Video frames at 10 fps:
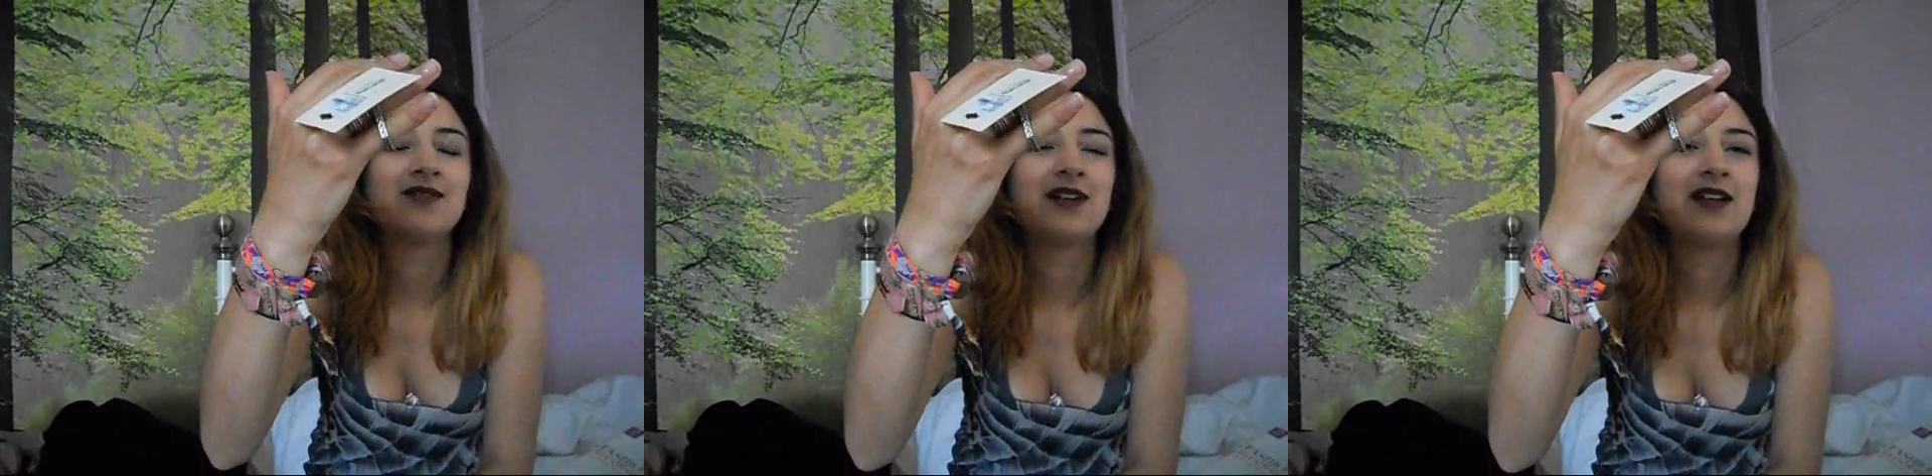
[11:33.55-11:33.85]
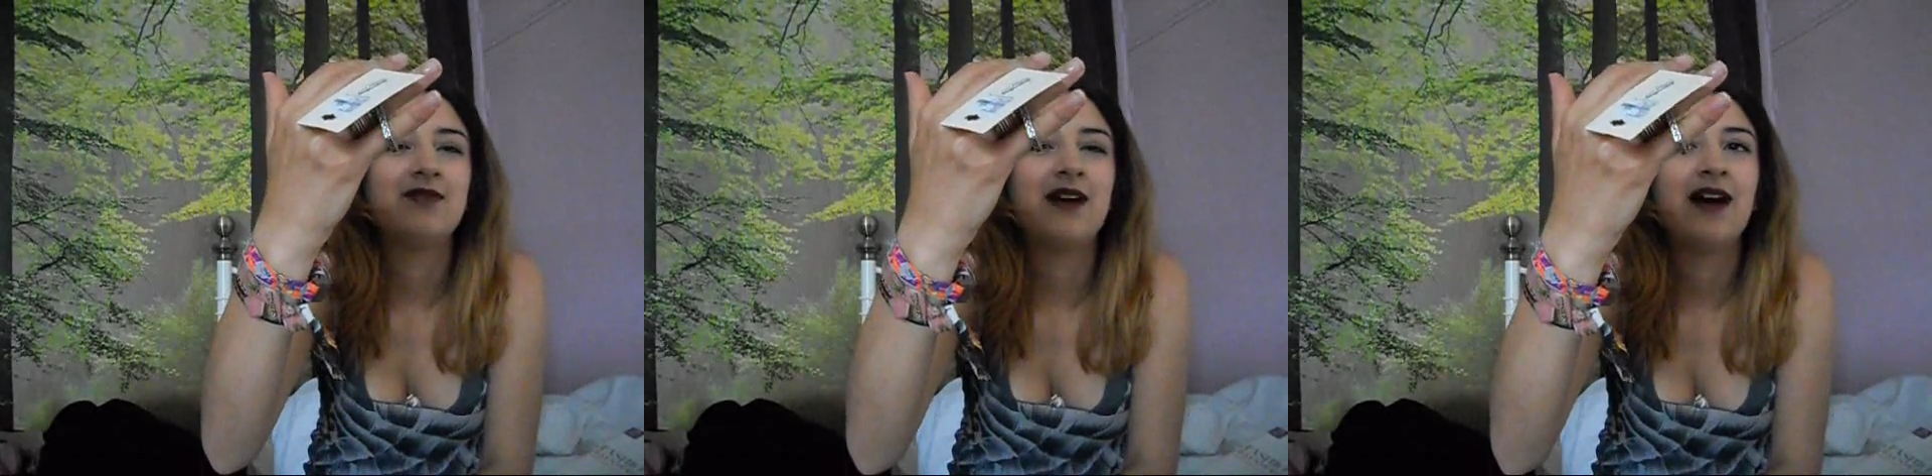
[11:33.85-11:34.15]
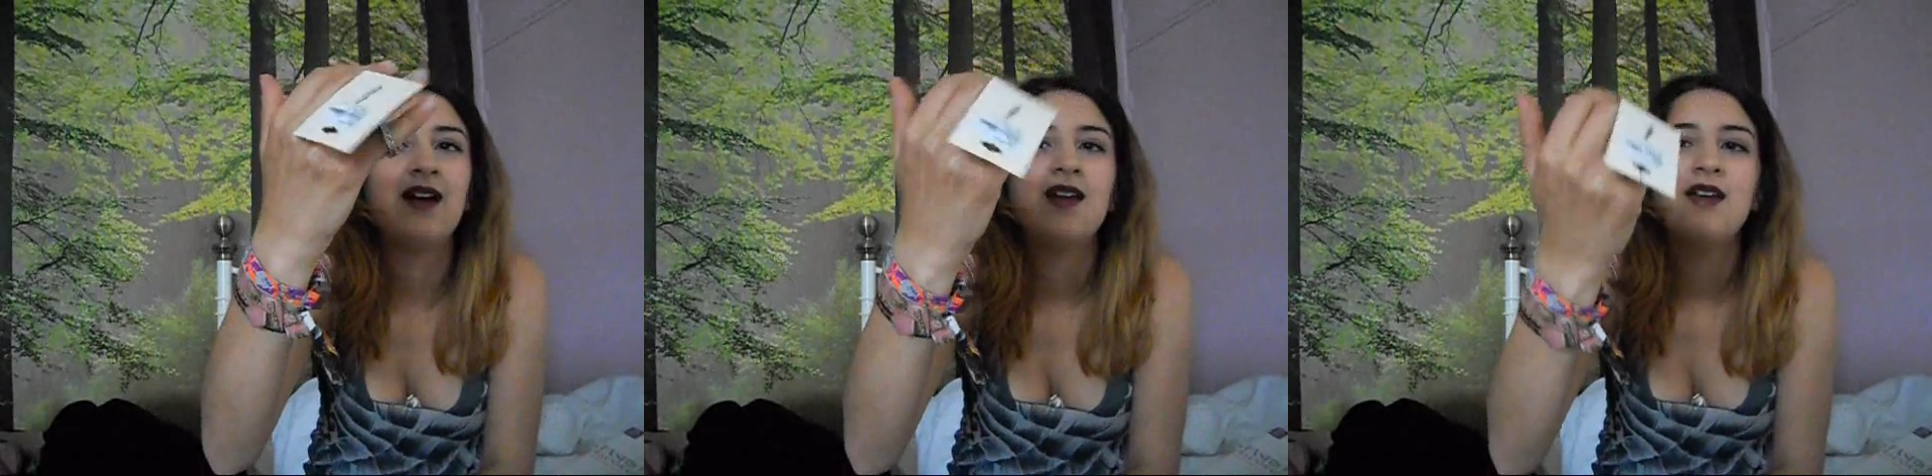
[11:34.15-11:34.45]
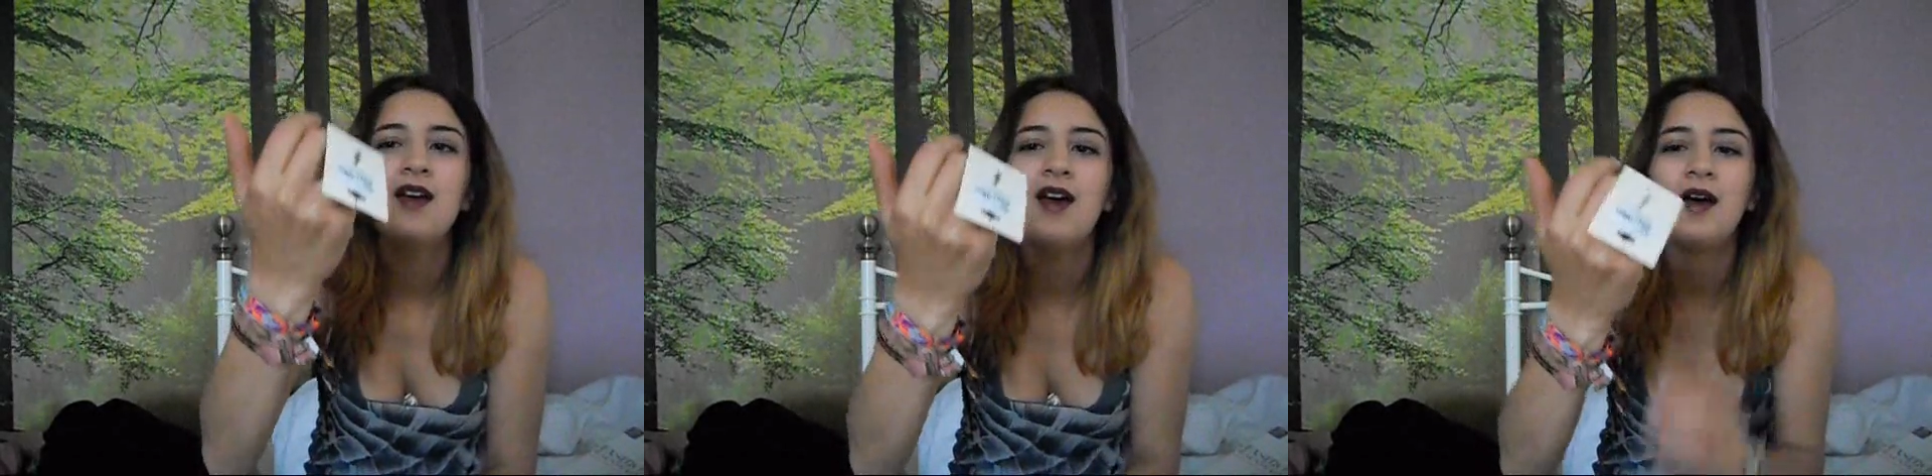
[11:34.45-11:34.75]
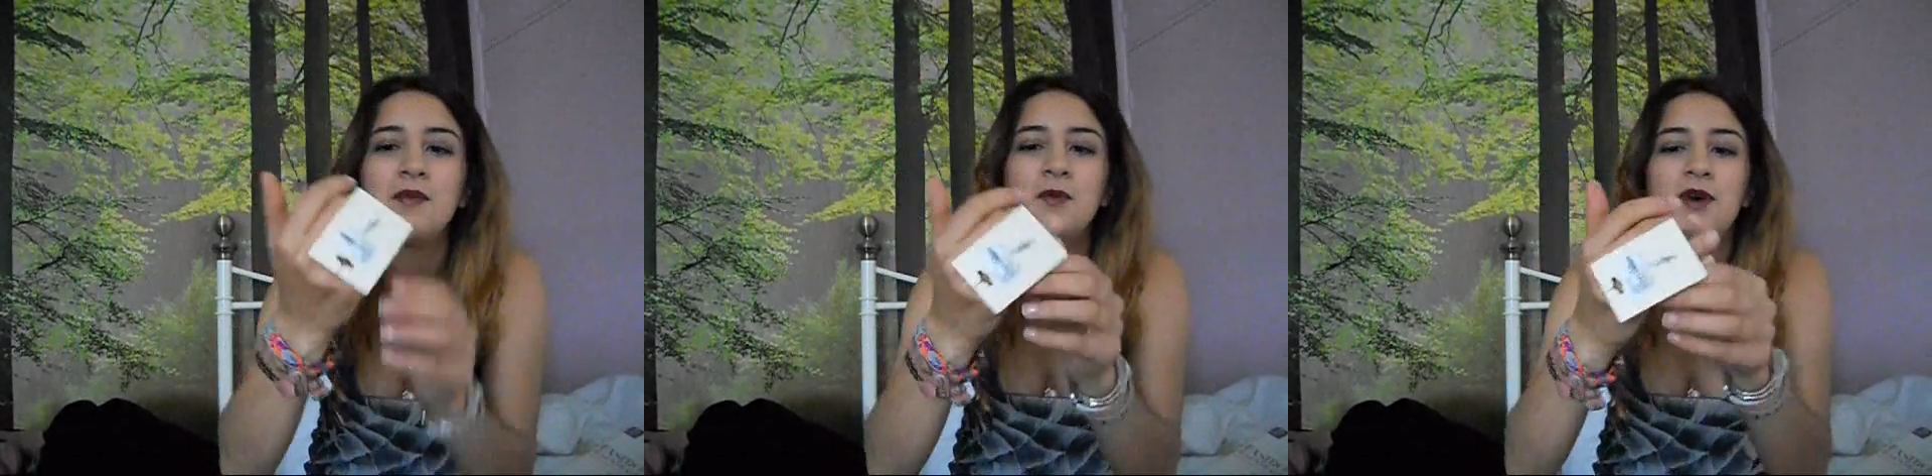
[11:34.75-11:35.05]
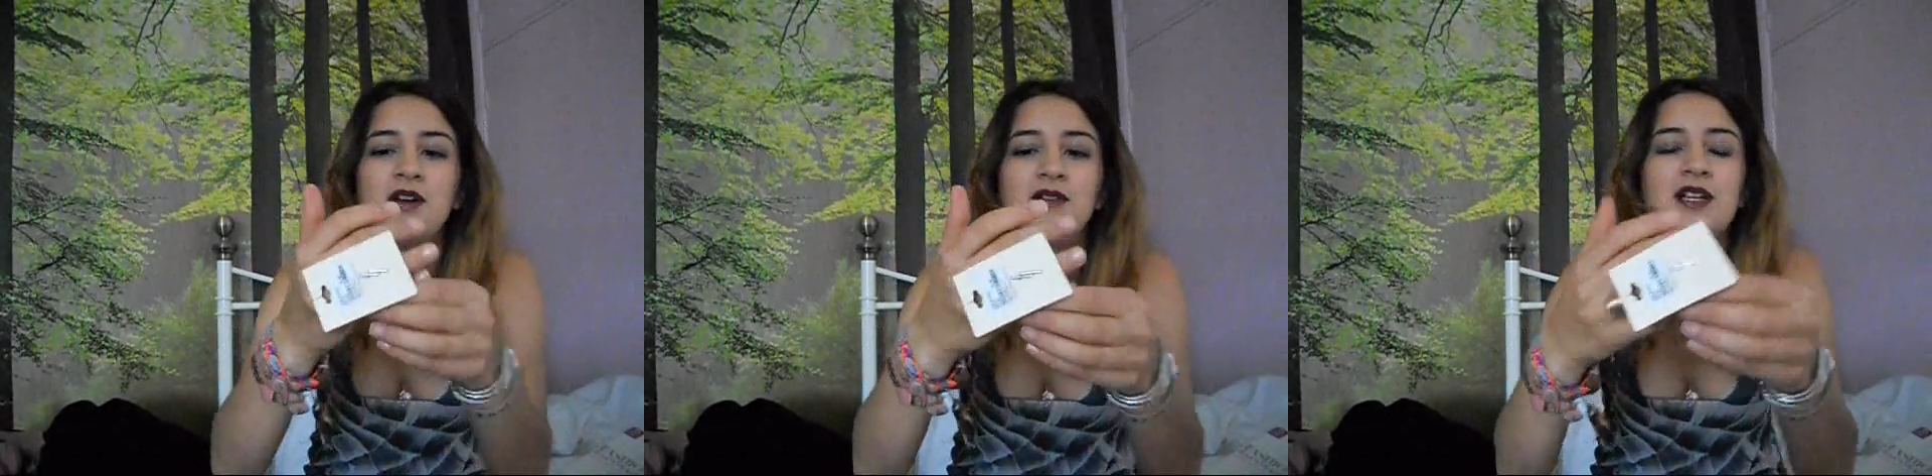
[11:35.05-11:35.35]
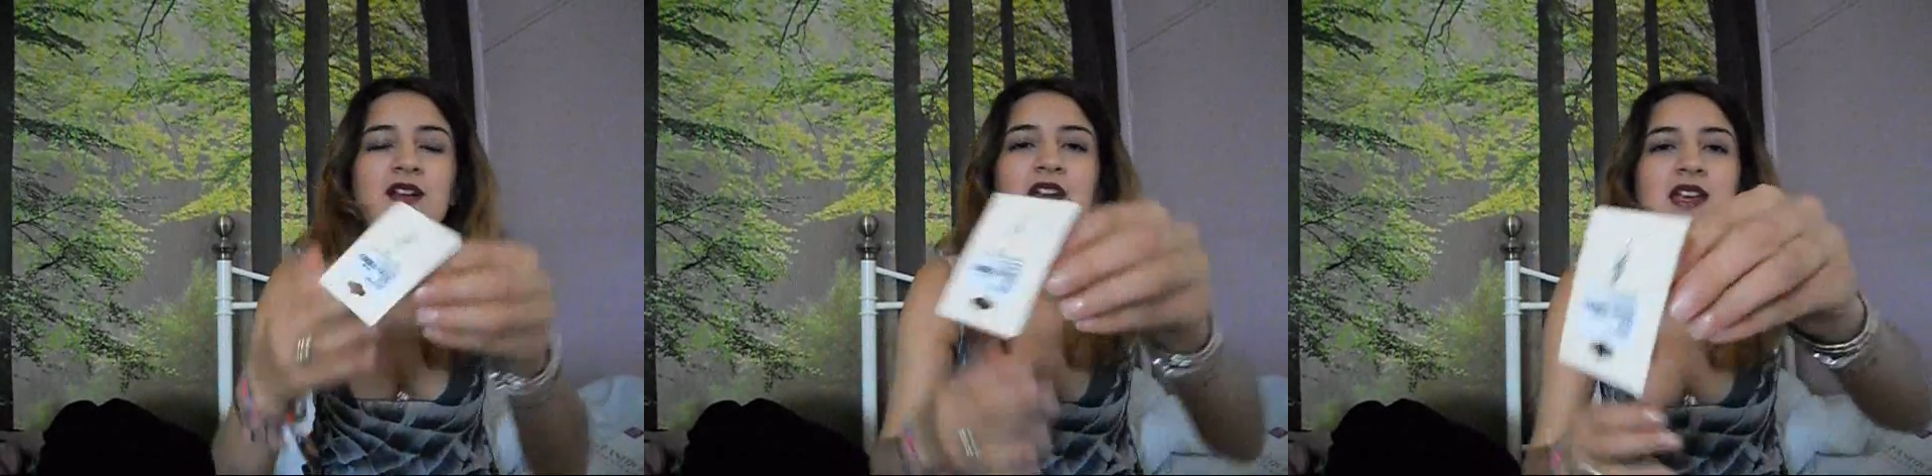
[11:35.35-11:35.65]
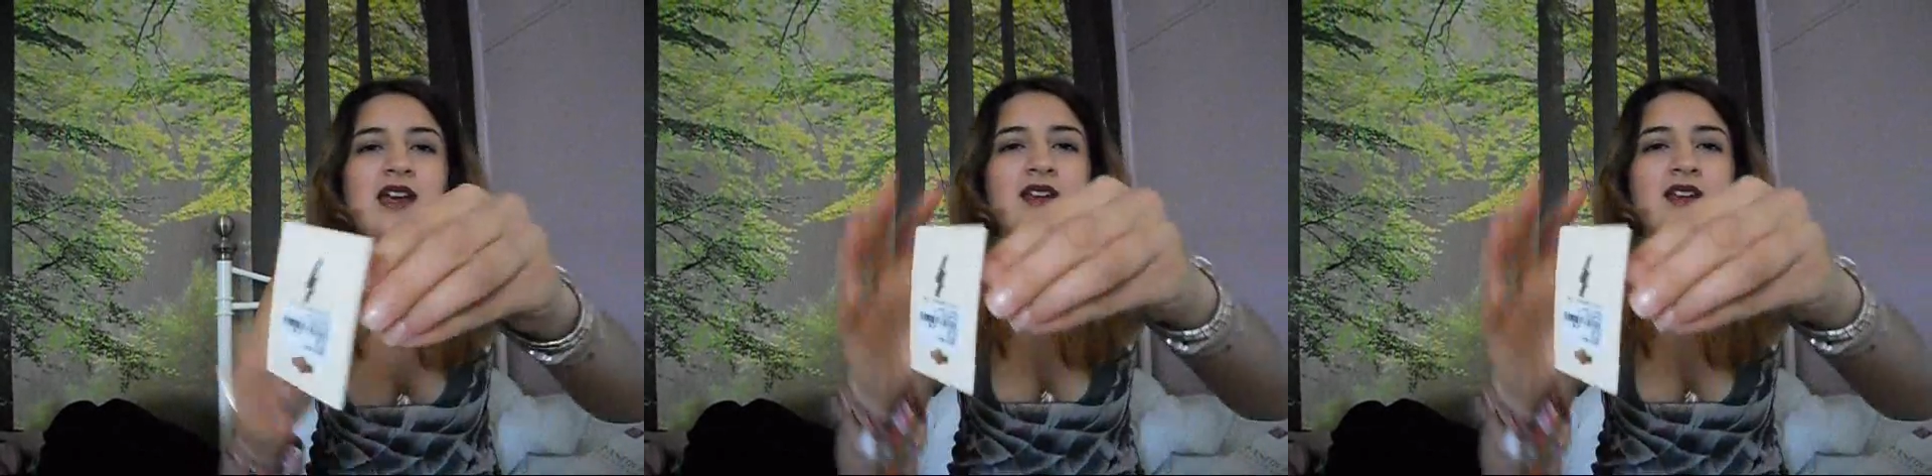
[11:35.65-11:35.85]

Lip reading: really fat, but I really like it.